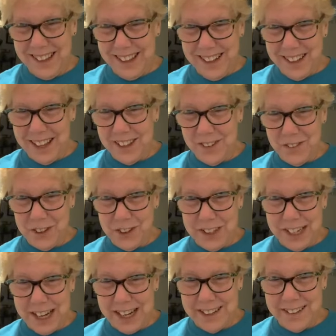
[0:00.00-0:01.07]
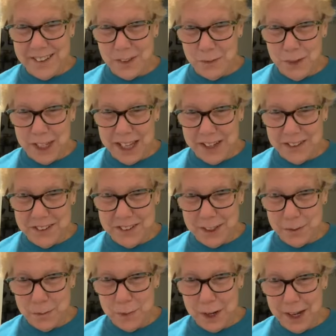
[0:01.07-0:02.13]
That's very nice. Somebody else
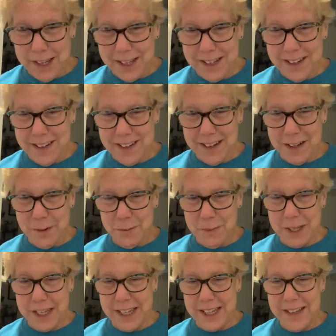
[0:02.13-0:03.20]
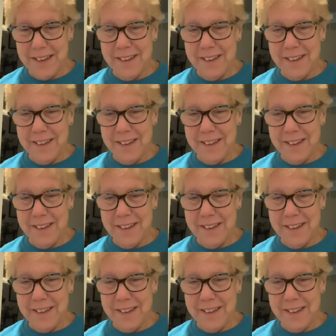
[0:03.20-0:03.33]
can buy it, not me.